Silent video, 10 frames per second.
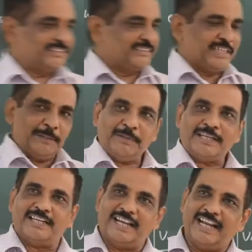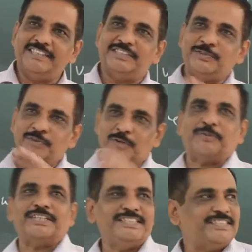if I analyze your
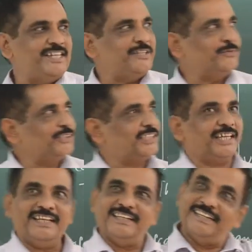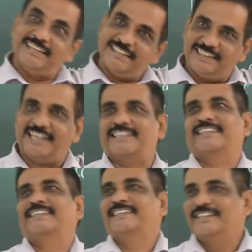potentiality with that
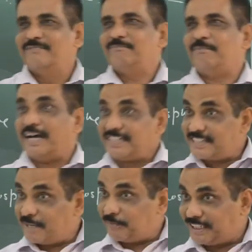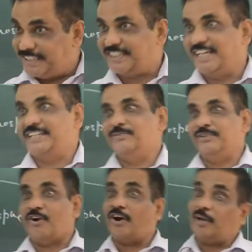first day potentiality, when
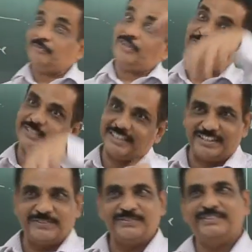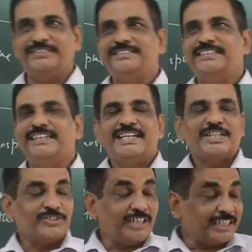all of it together, you know,
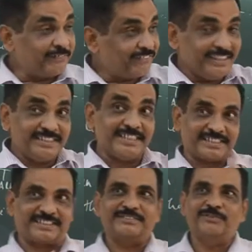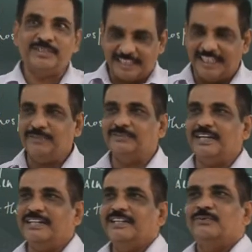so the differences will tell you,
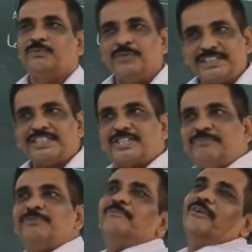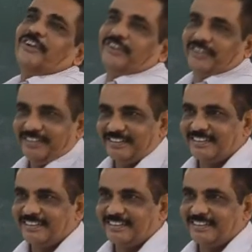na, which system you have undergone.